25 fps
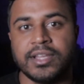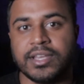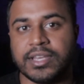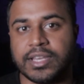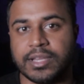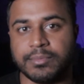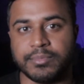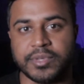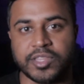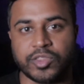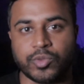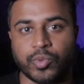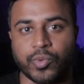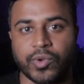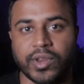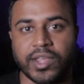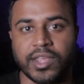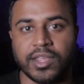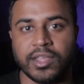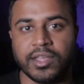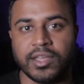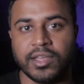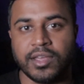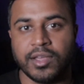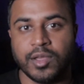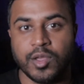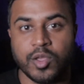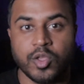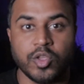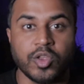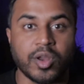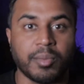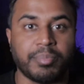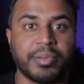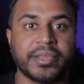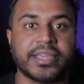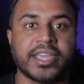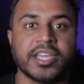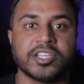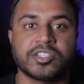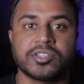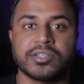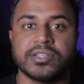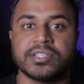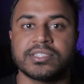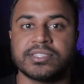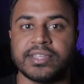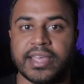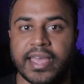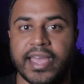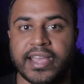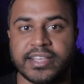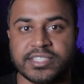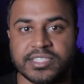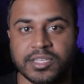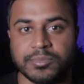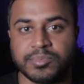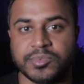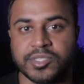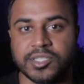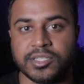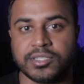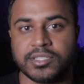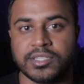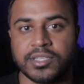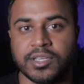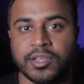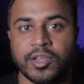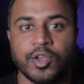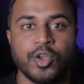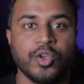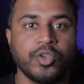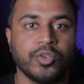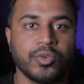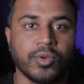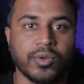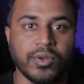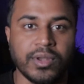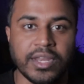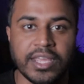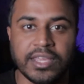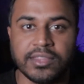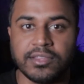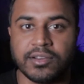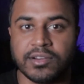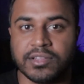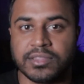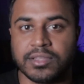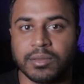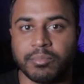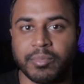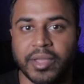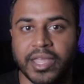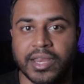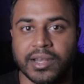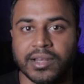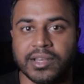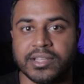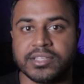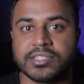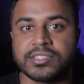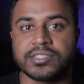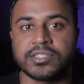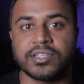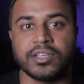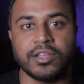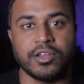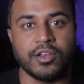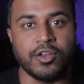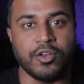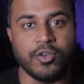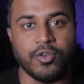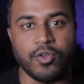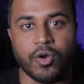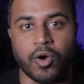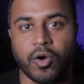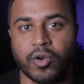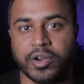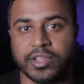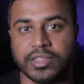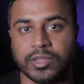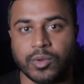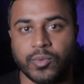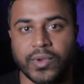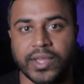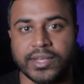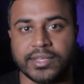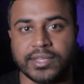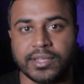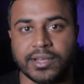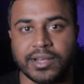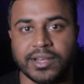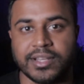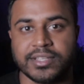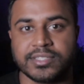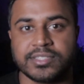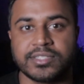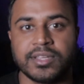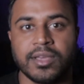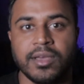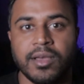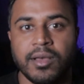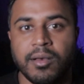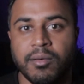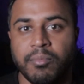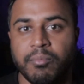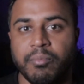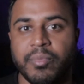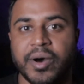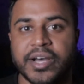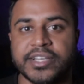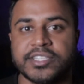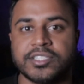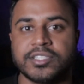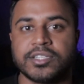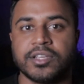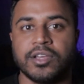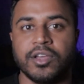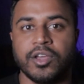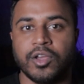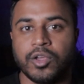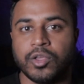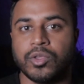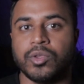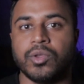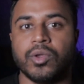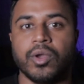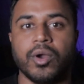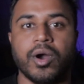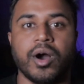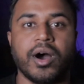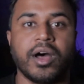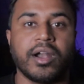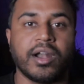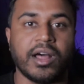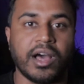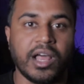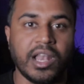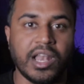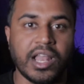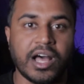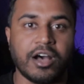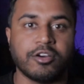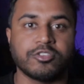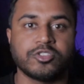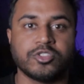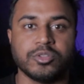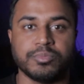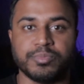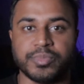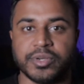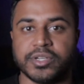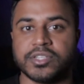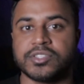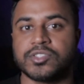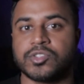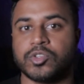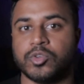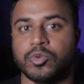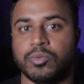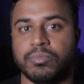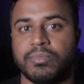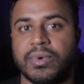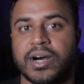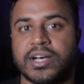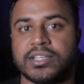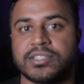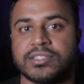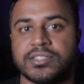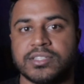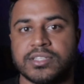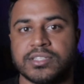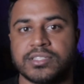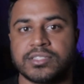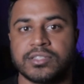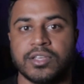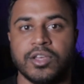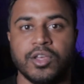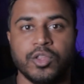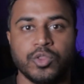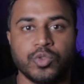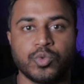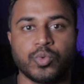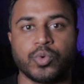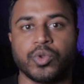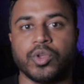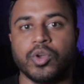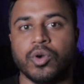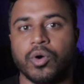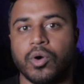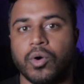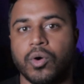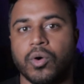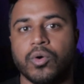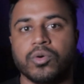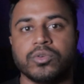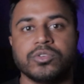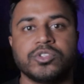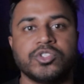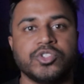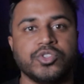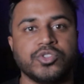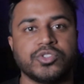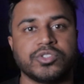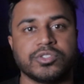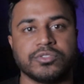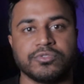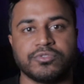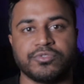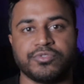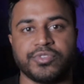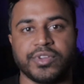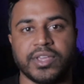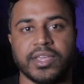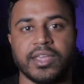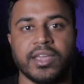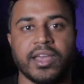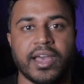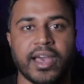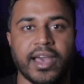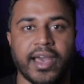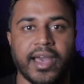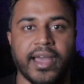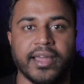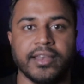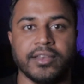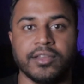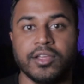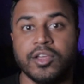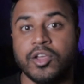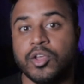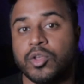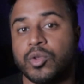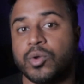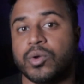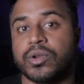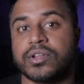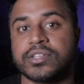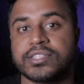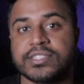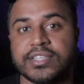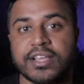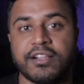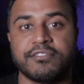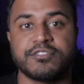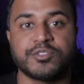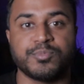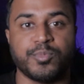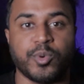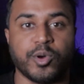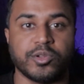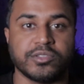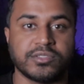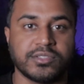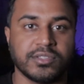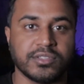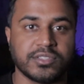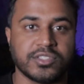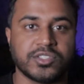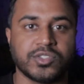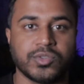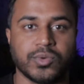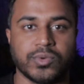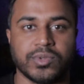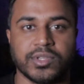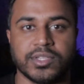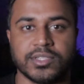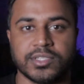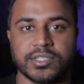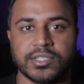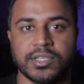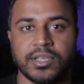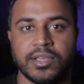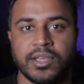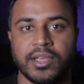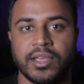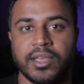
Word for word: Number three, your application is accepted. You're neither in the main list nor in the waiting list, but you are allowed to pursue masters through your own tuition fee and you're a self-sponsored student.